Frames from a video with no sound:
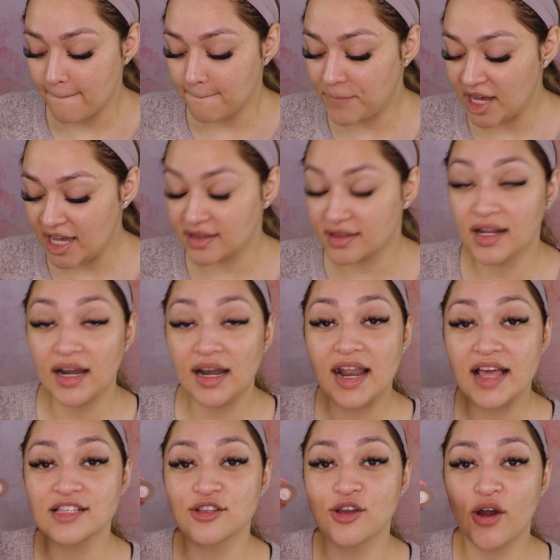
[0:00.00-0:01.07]
But
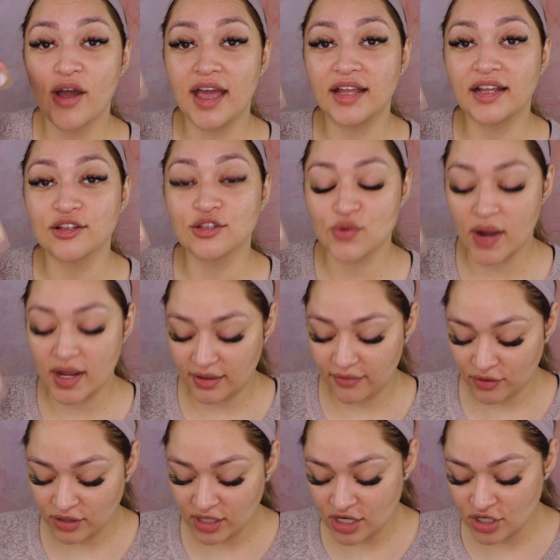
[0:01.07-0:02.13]
let's go ahead and try the
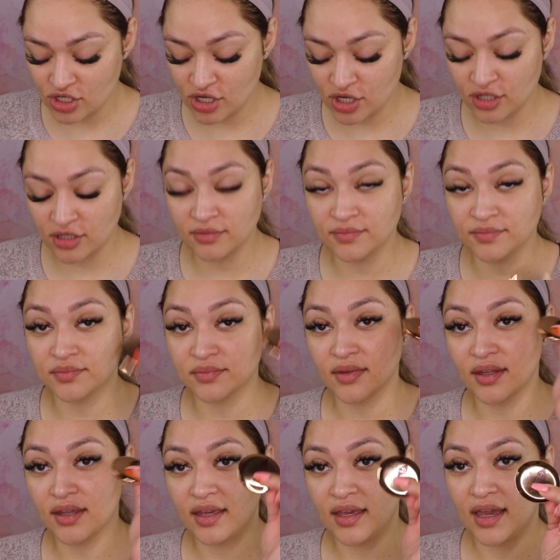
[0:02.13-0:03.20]
foundation
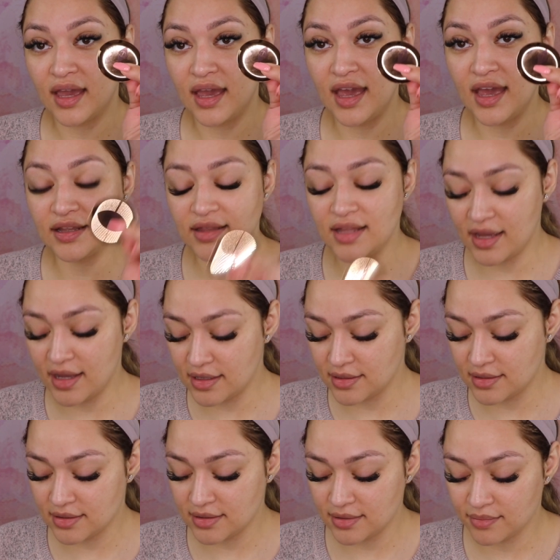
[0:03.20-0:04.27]
and
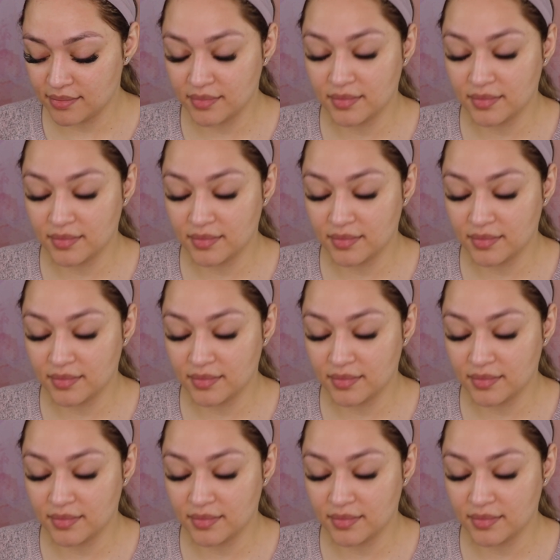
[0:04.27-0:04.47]
this,